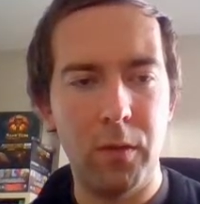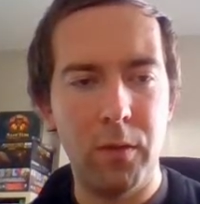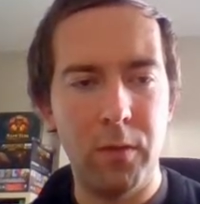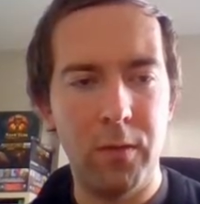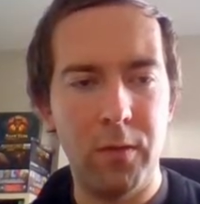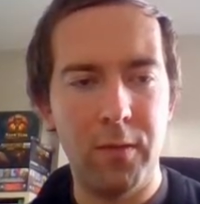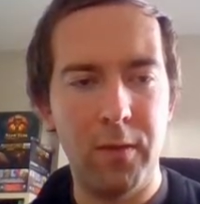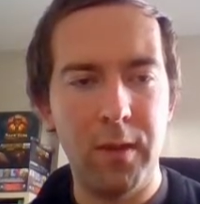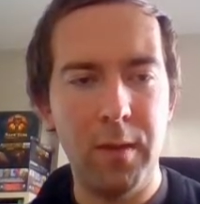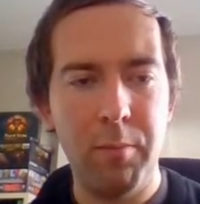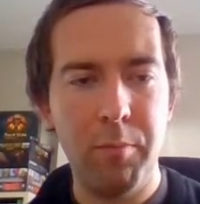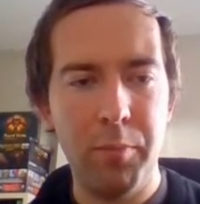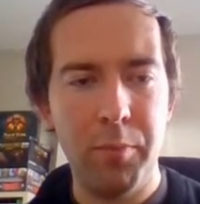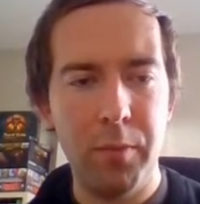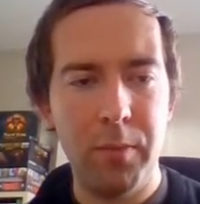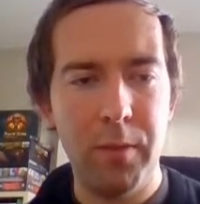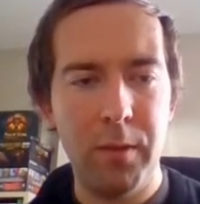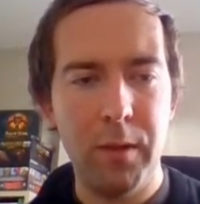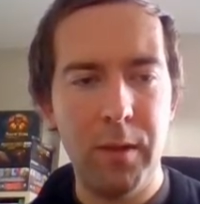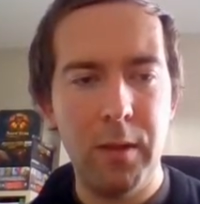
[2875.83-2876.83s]
.zip.
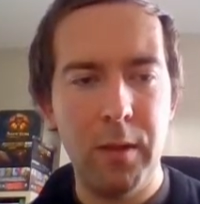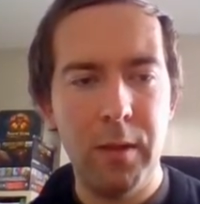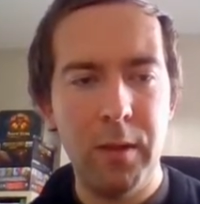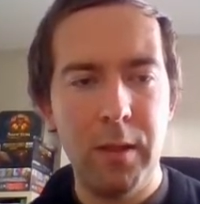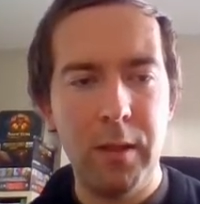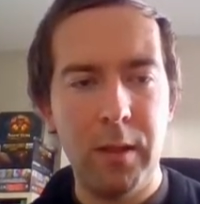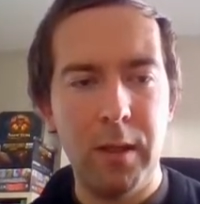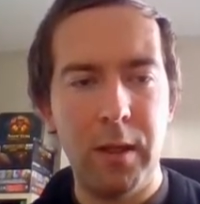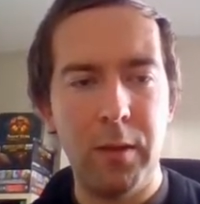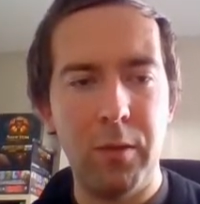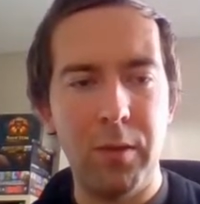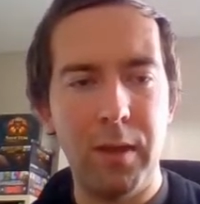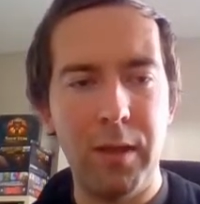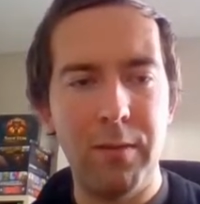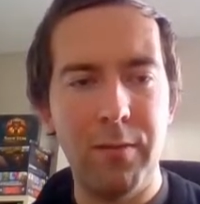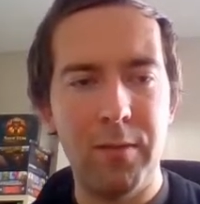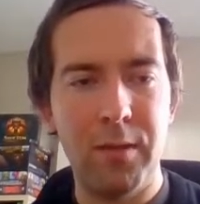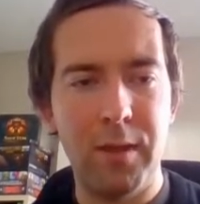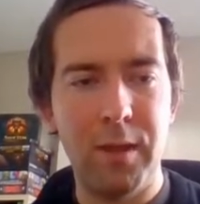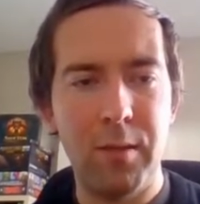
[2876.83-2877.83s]
You
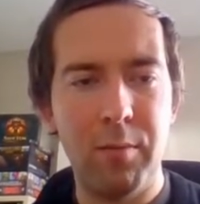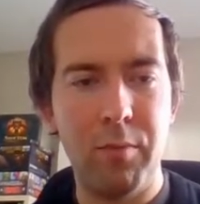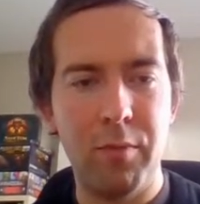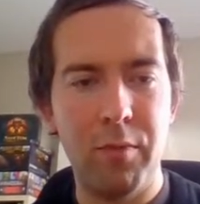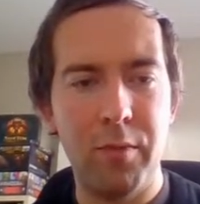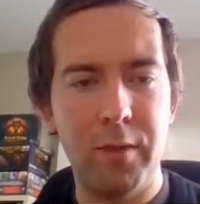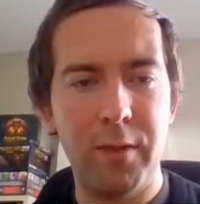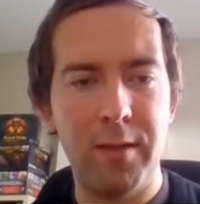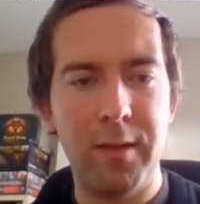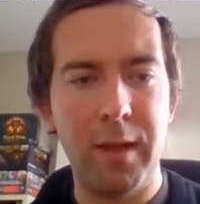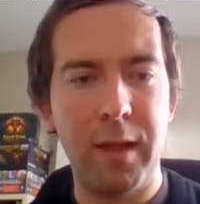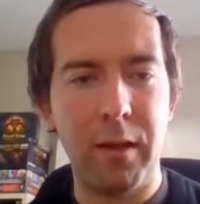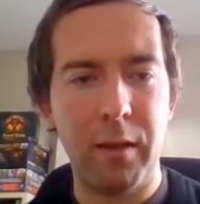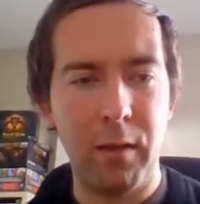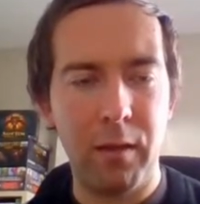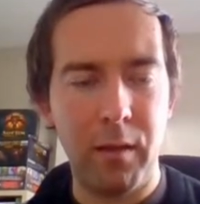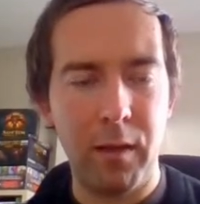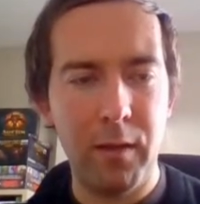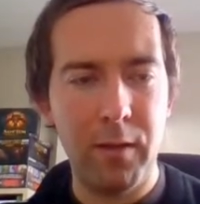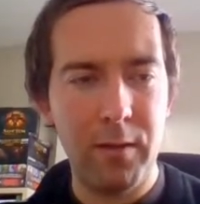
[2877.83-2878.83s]
give zip a second
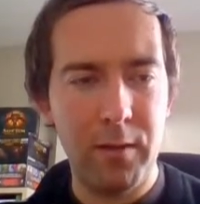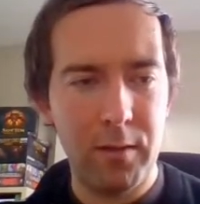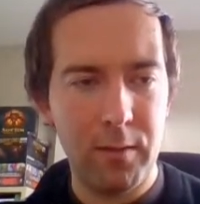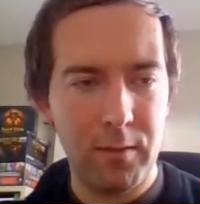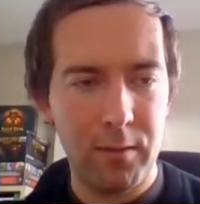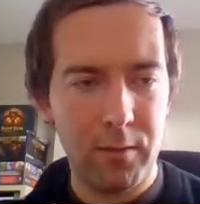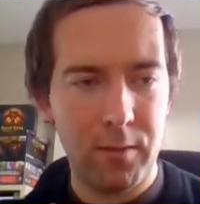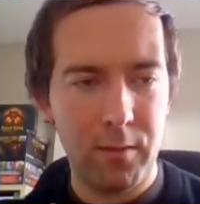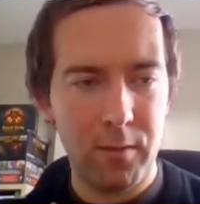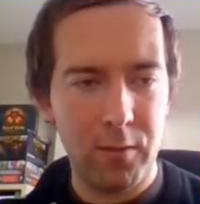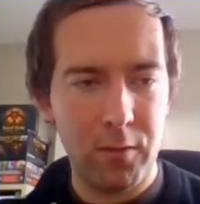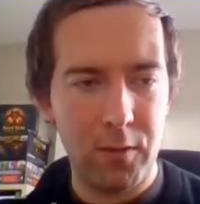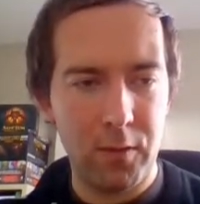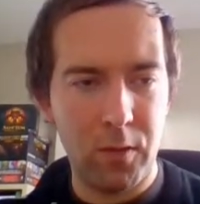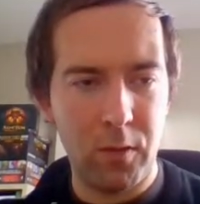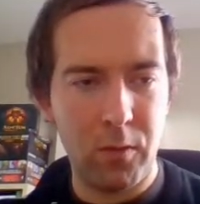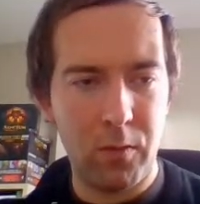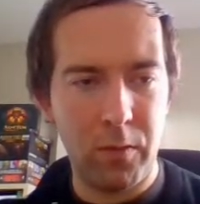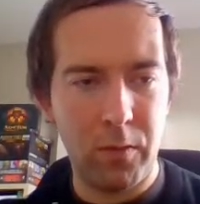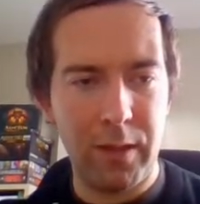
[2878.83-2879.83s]
list,
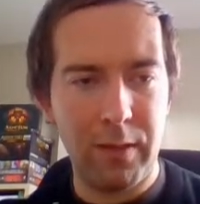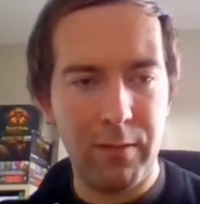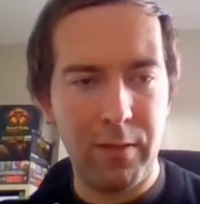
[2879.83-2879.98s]
so you give it